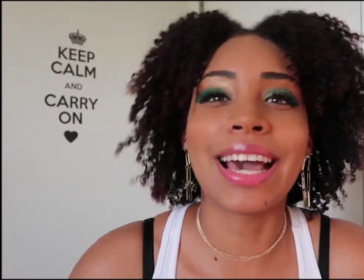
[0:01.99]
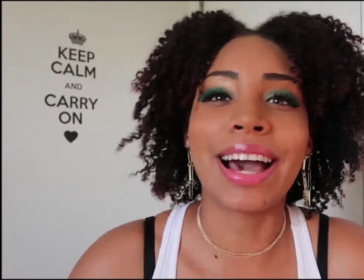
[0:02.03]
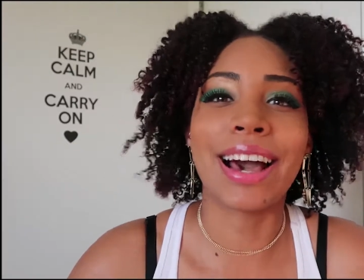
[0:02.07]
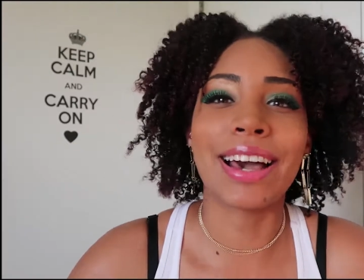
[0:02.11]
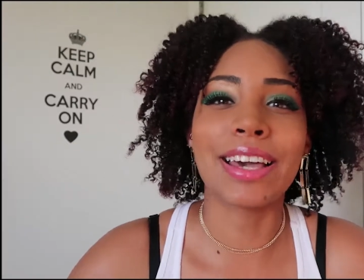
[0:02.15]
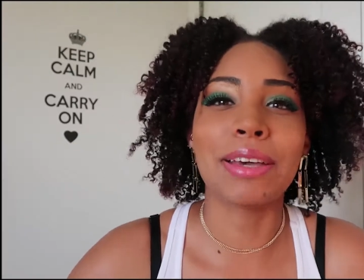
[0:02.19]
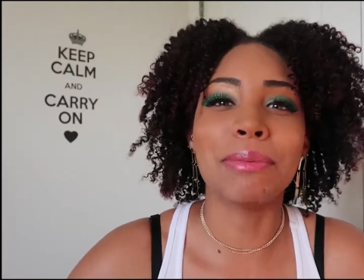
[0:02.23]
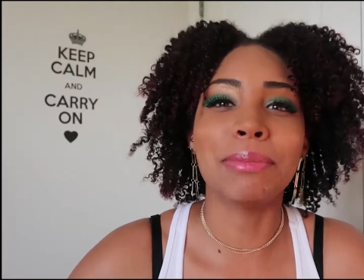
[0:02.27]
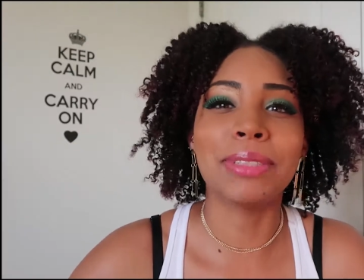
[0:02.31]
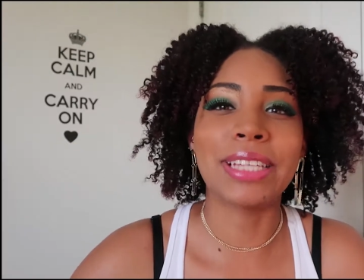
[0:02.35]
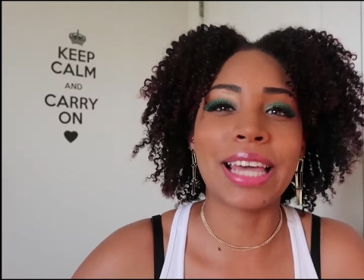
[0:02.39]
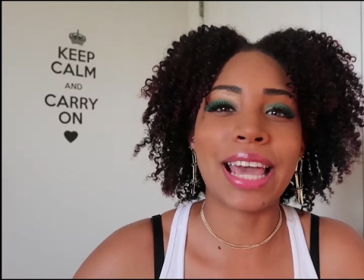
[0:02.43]

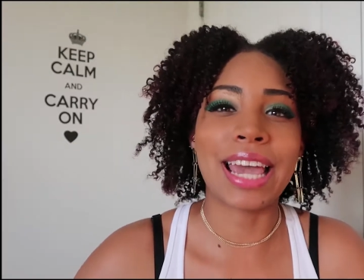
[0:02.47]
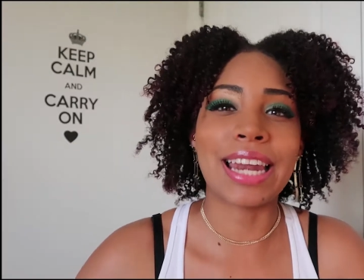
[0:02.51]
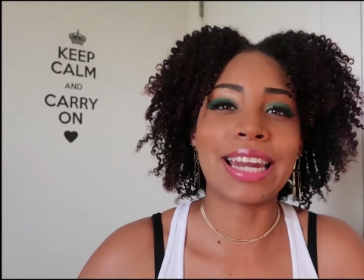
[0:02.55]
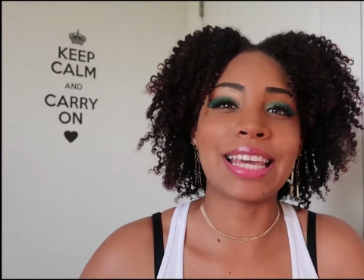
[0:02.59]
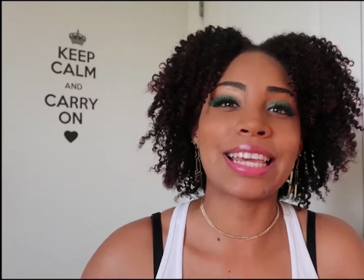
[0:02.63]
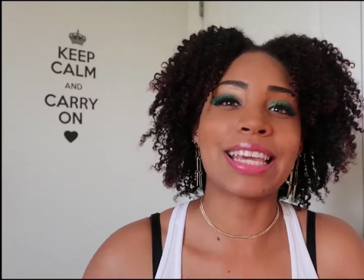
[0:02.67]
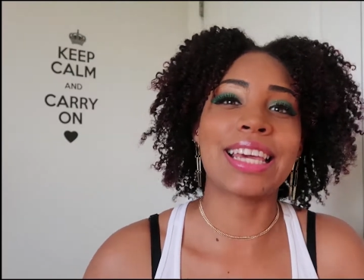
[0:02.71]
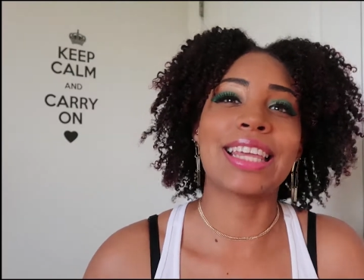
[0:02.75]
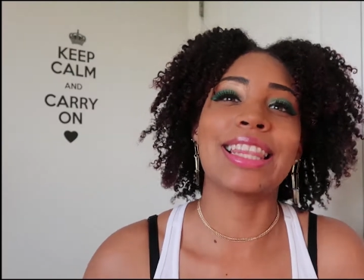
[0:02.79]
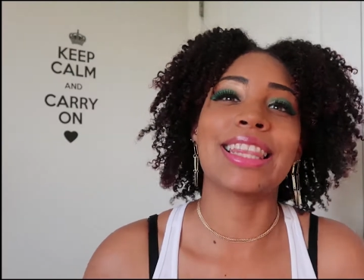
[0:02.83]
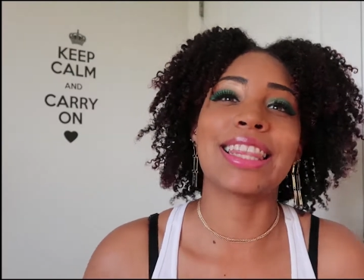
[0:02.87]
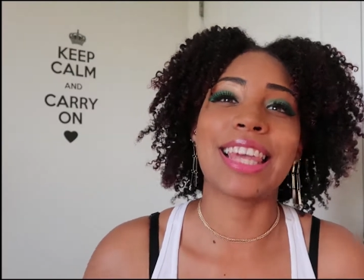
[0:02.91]
I am
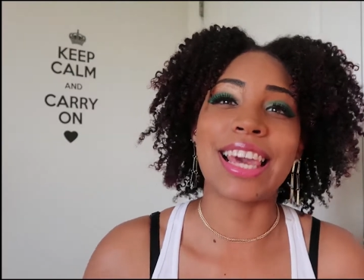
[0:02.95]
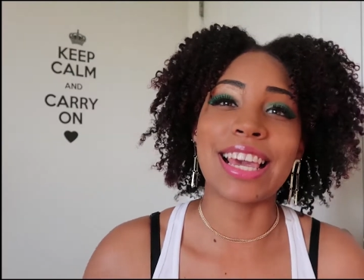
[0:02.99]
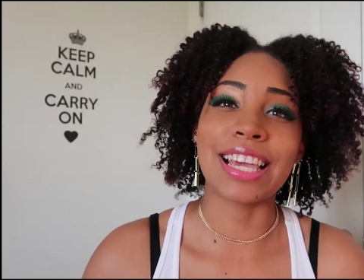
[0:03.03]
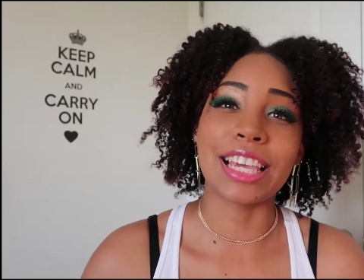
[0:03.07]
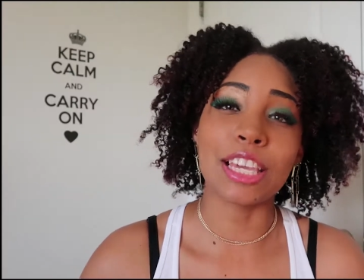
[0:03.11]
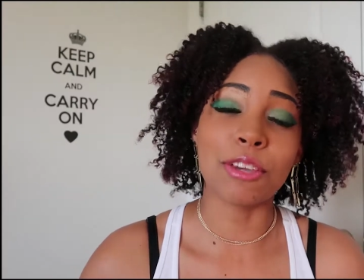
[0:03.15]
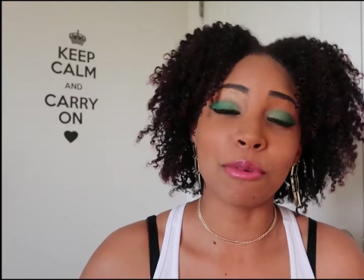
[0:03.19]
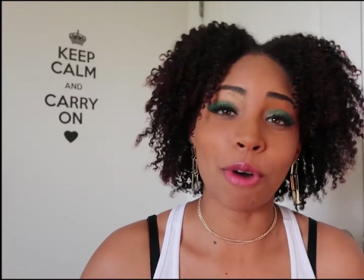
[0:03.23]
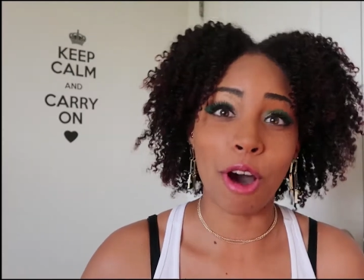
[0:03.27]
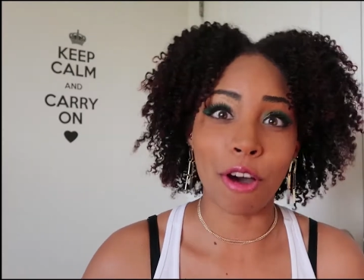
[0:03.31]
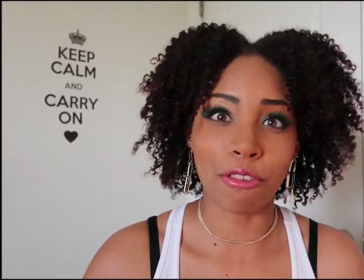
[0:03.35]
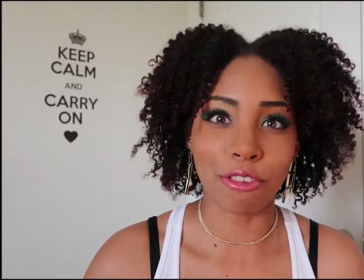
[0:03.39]
Danny and
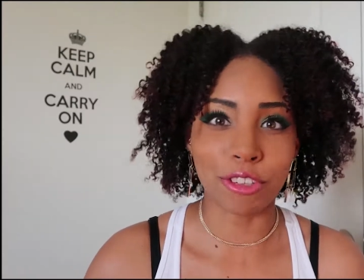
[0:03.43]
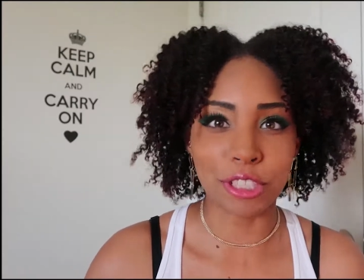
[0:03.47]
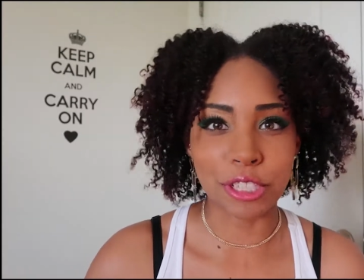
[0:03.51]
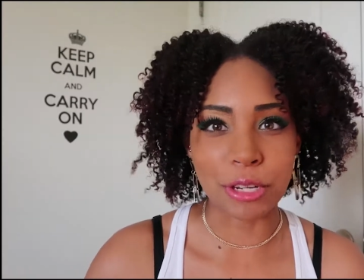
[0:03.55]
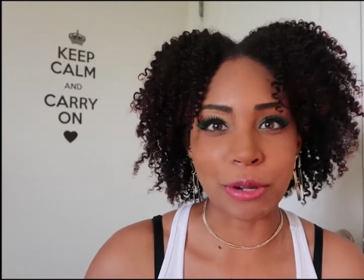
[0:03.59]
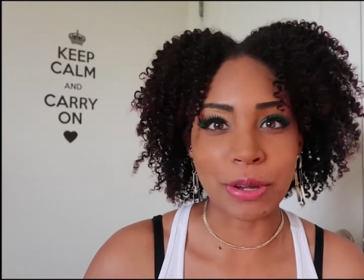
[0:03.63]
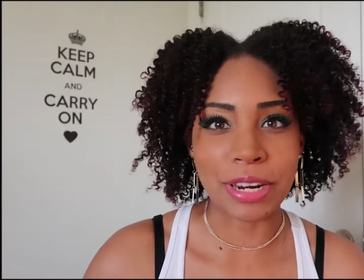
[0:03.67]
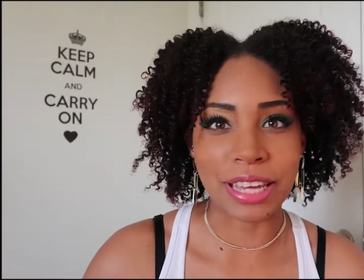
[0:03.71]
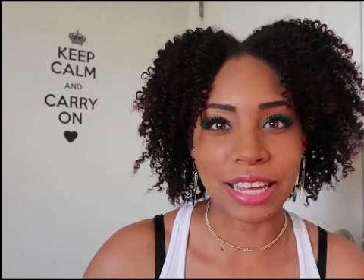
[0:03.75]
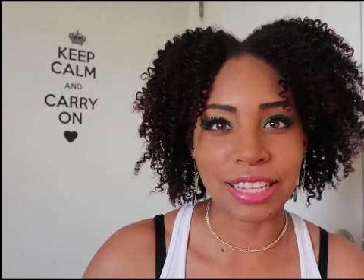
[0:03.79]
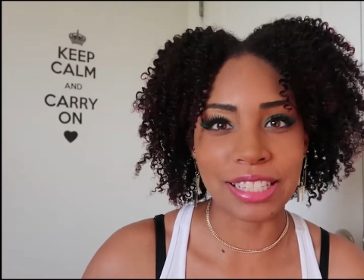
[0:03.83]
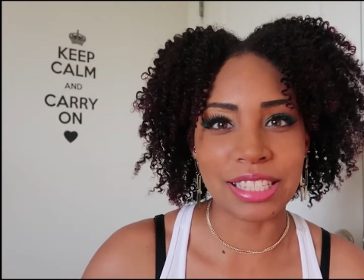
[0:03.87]
thank you all for
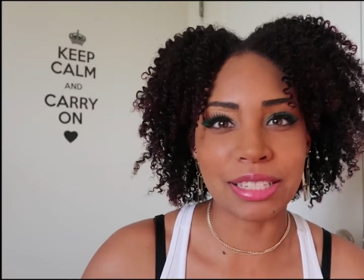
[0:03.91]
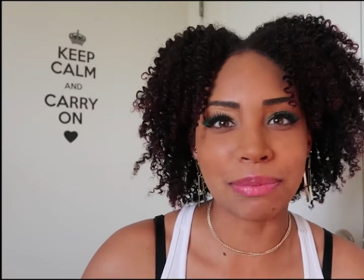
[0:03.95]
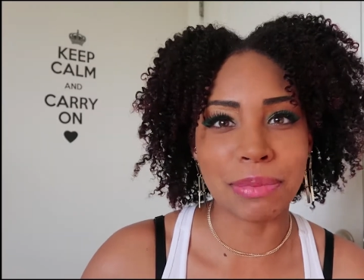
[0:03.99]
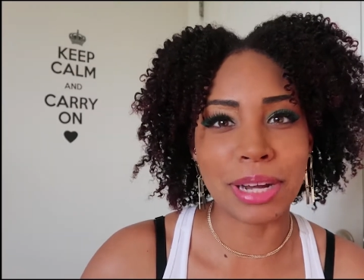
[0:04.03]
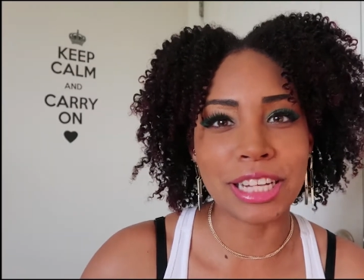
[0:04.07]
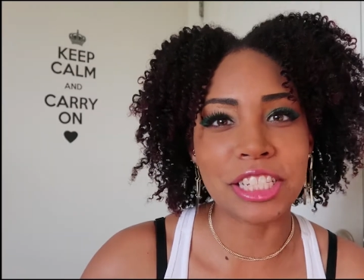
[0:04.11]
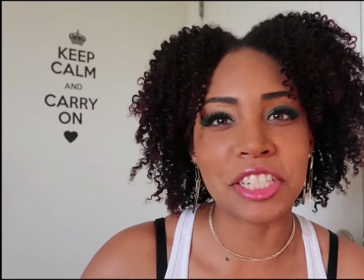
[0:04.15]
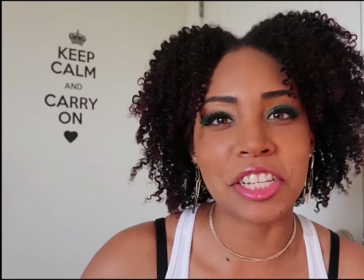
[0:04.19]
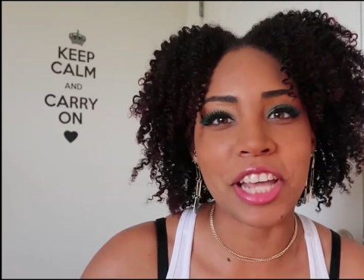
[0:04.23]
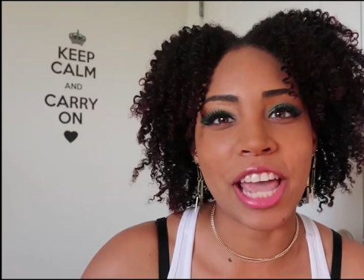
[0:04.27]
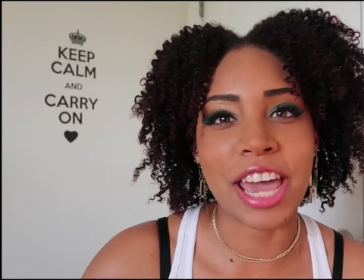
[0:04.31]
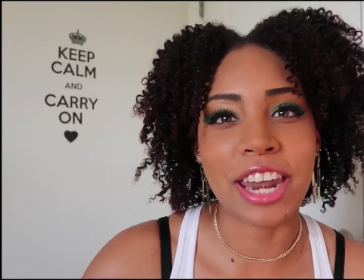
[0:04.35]
tuning into
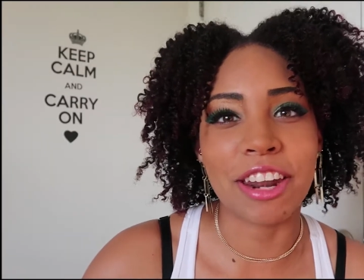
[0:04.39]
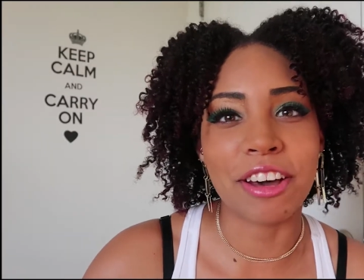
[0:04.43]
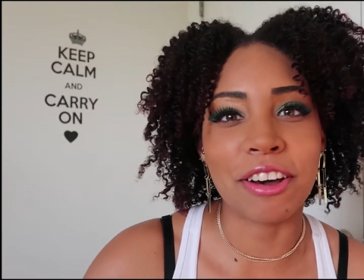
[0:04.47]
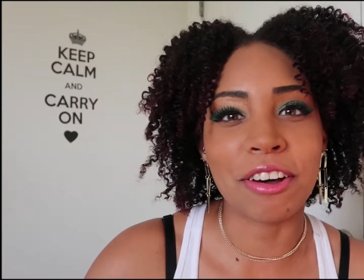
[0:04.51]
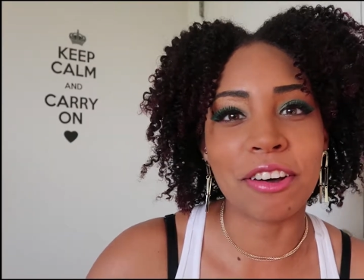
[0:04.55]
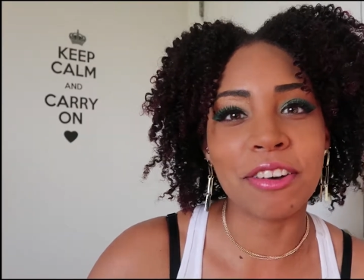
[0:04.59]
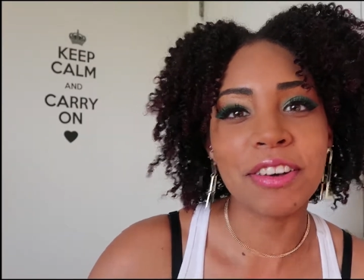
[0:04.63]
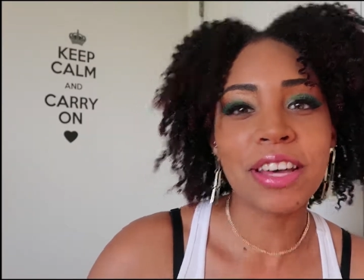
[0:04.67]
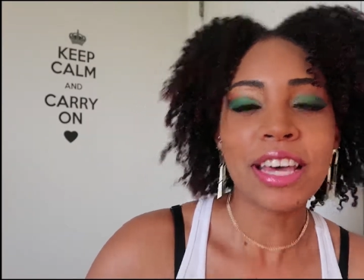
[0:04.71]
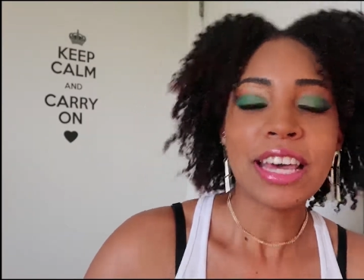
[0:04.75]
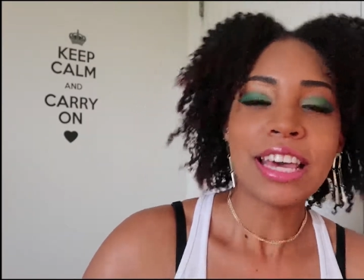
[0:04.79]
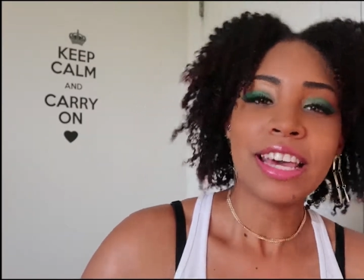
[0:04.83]
my
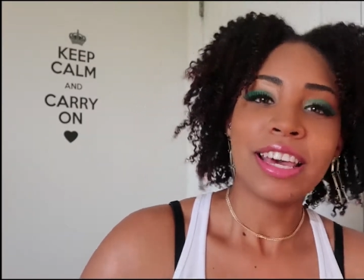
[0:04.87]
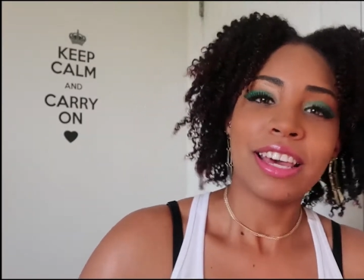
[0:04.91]
channel.